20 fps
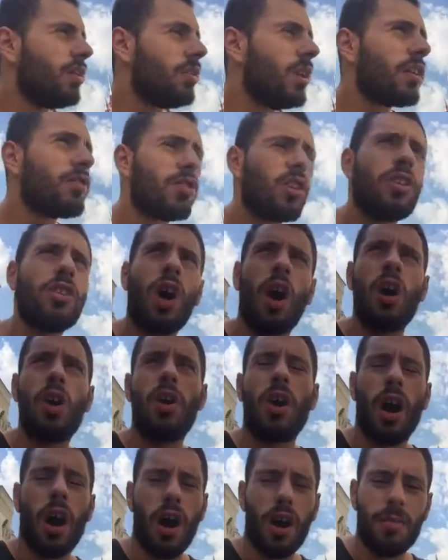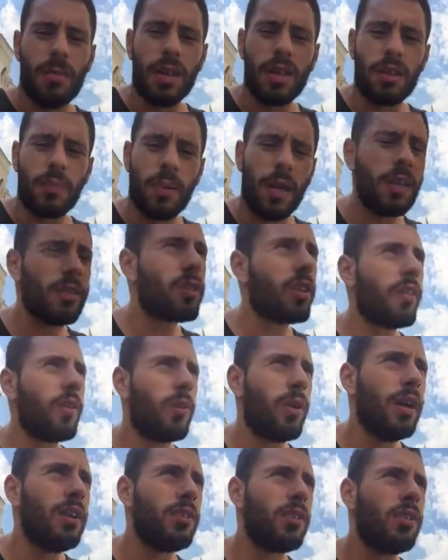Yes and no. It depends on the
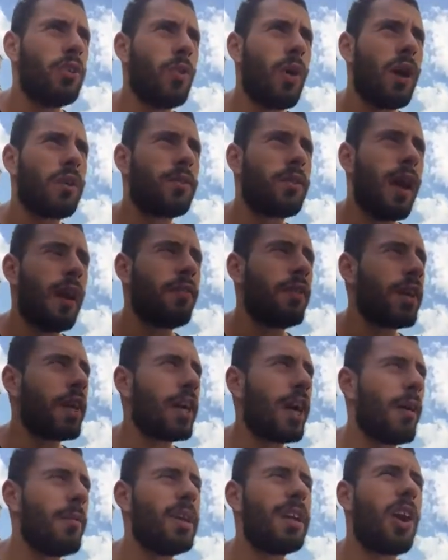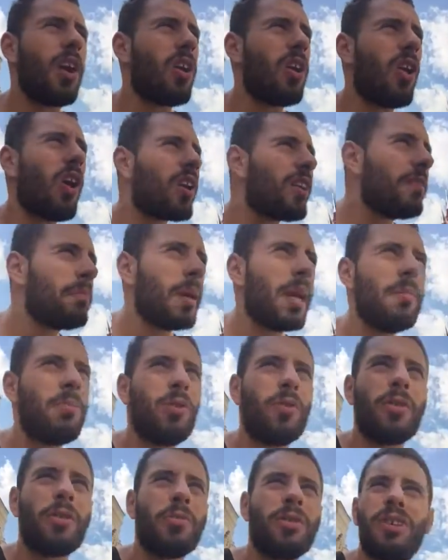reason you are travelling. I mean, a lot of
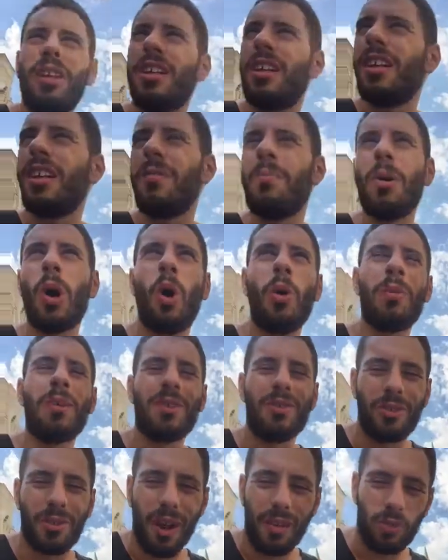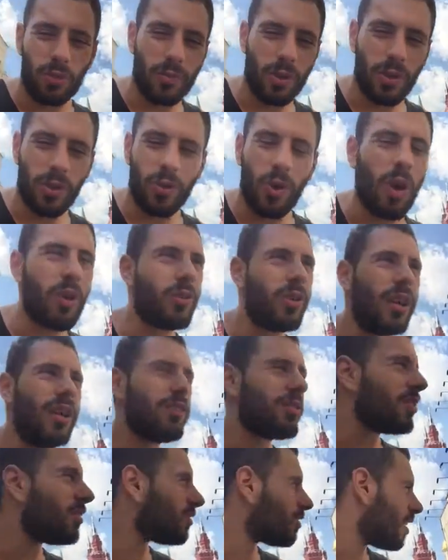people from Sydney and Melbourne travel for the wrong
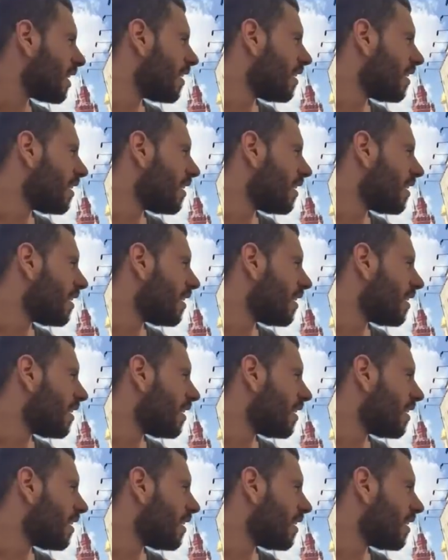reason.